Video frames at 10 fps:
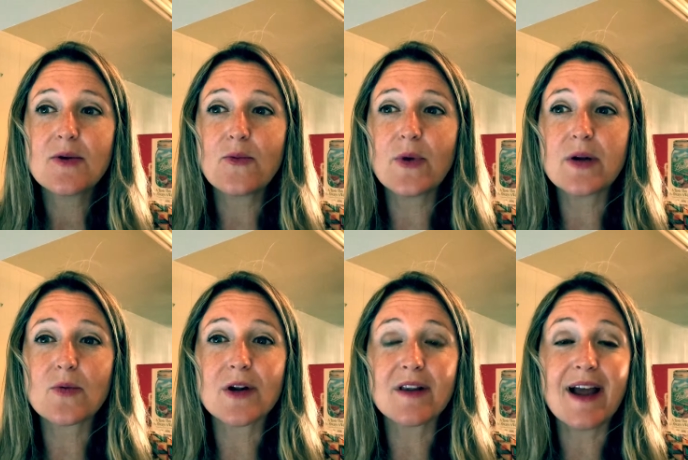when
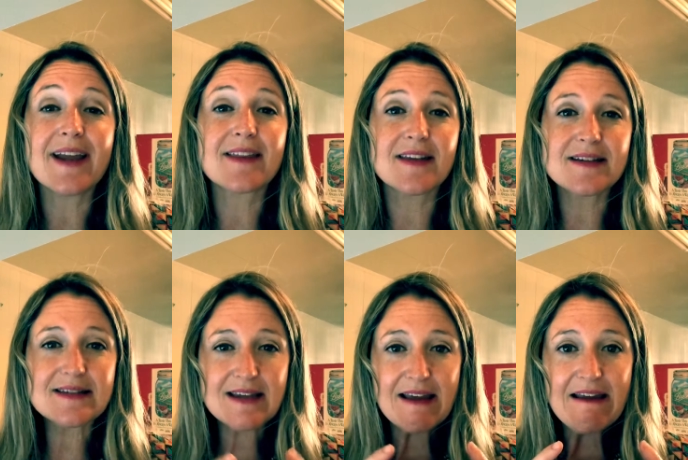we're like
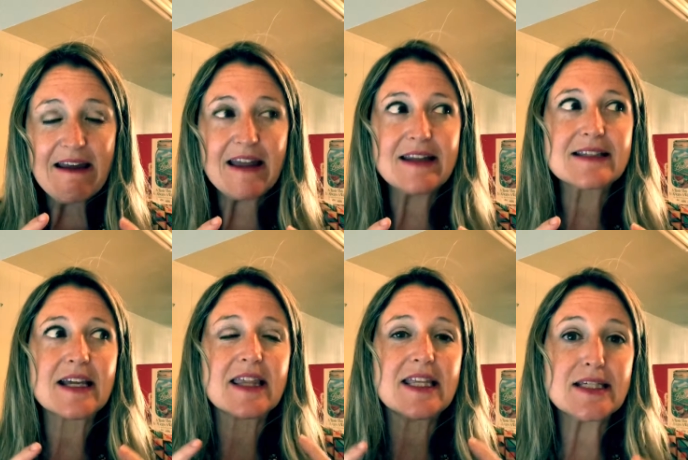this. And it's
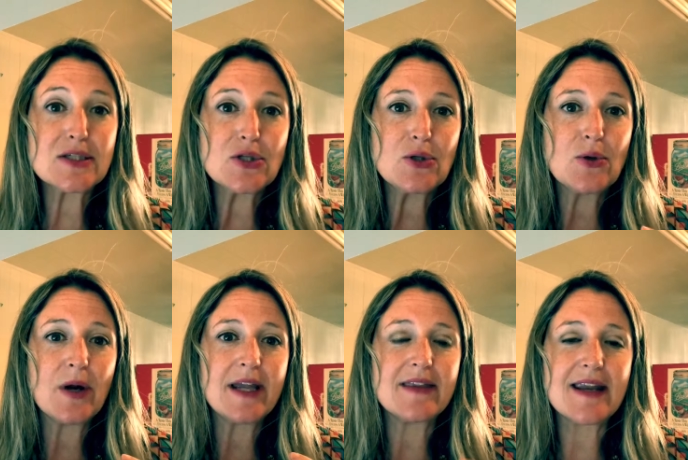like these two
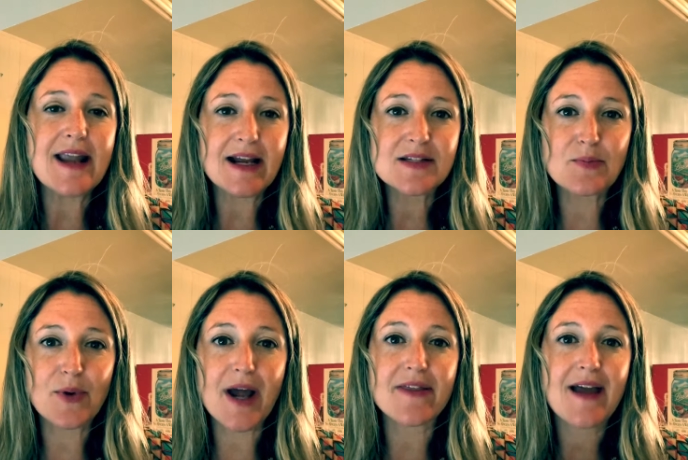in the next
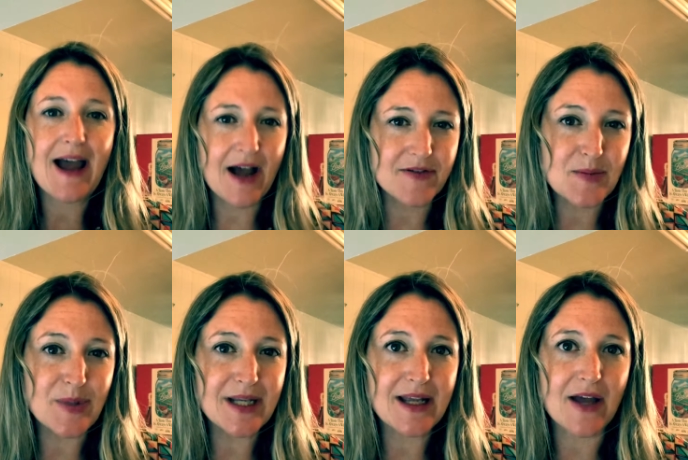breath have to
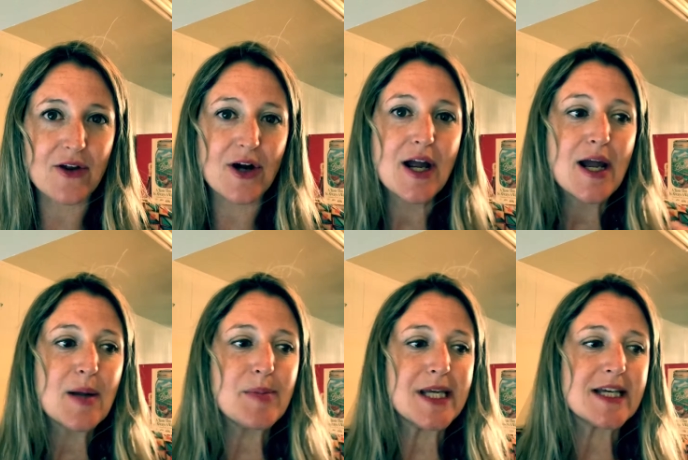be together
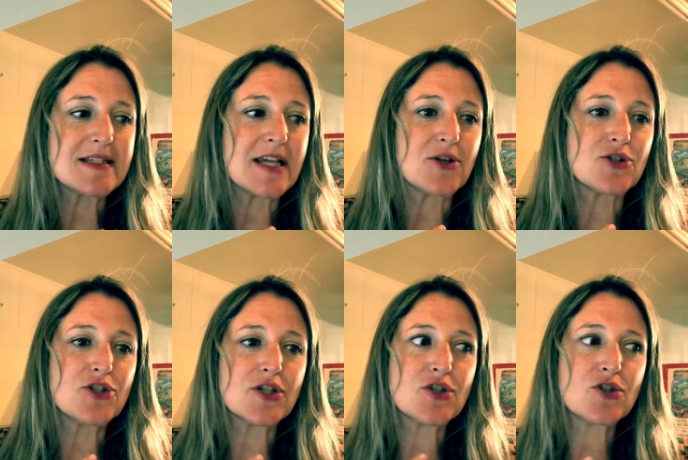because they are
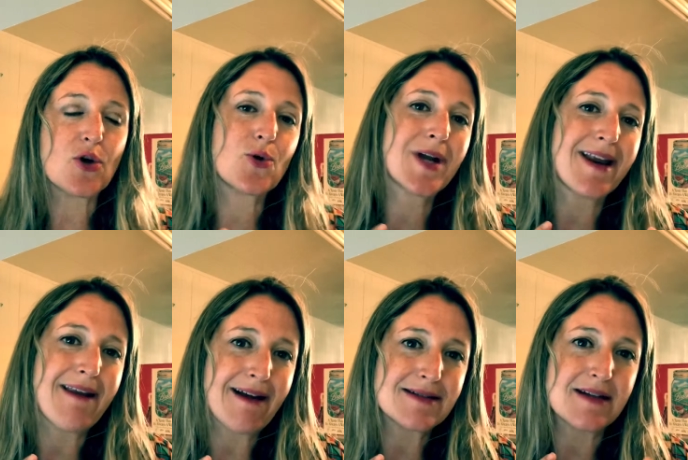just so
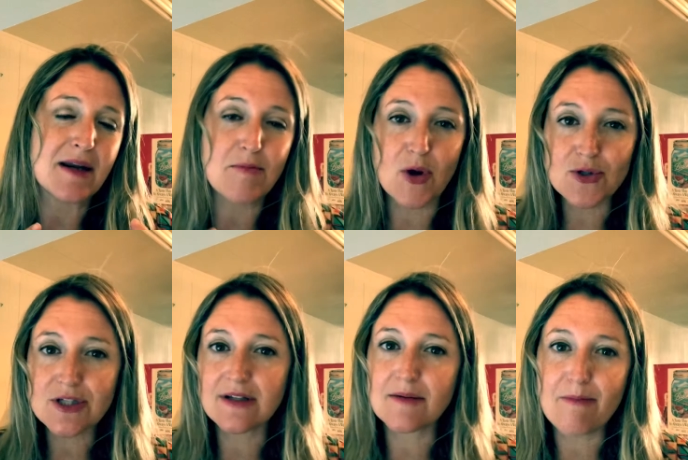connected
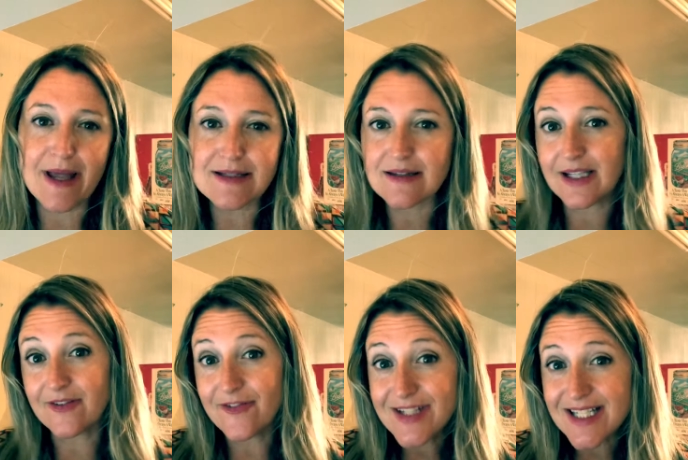emotionally, mentally,
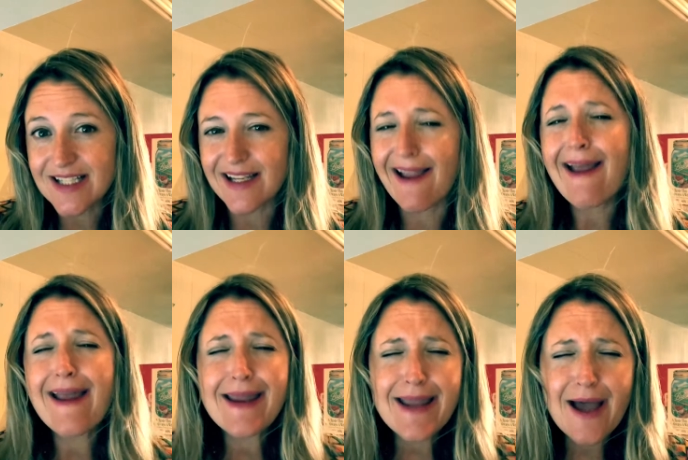and physically.
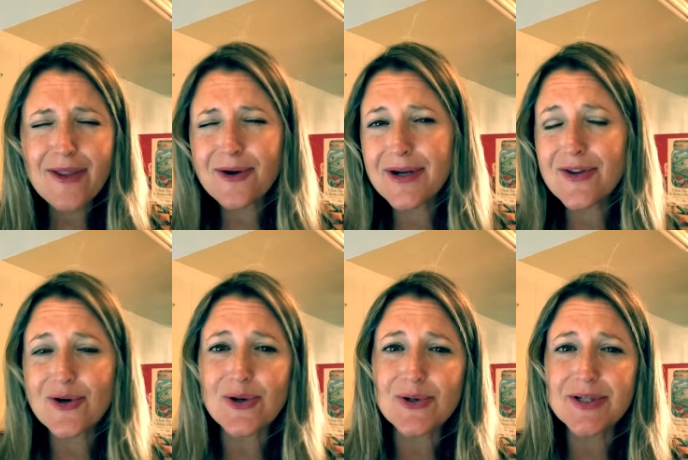Yeah, they're in
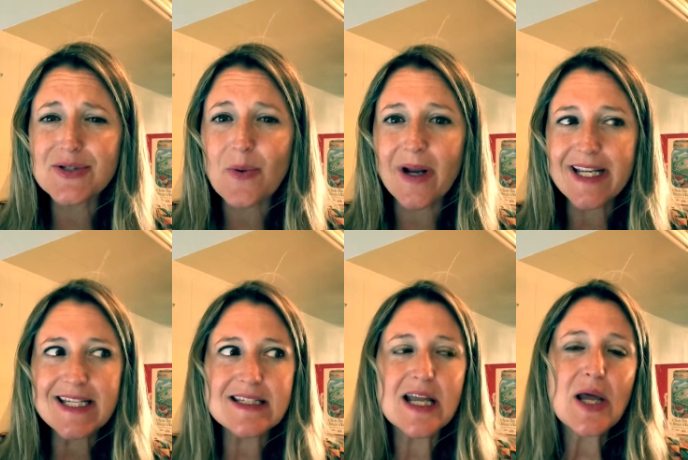their early
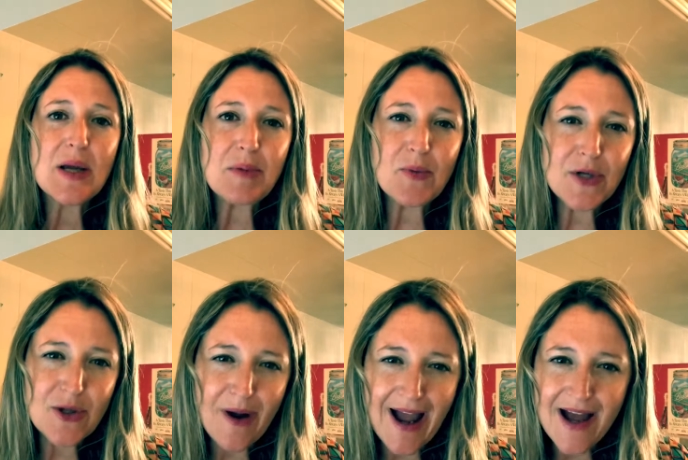20s, but when
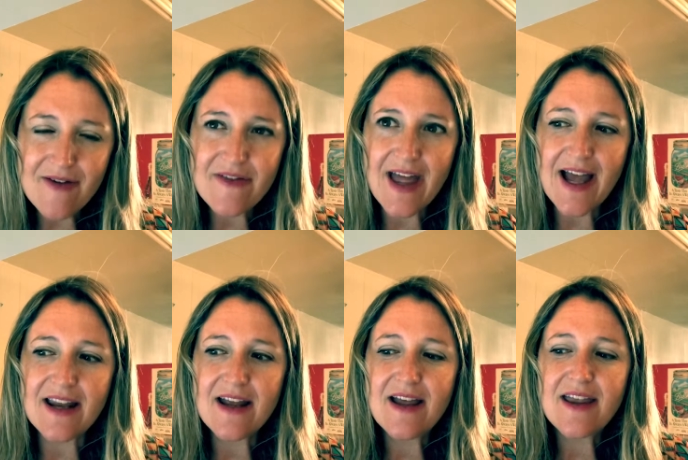you have that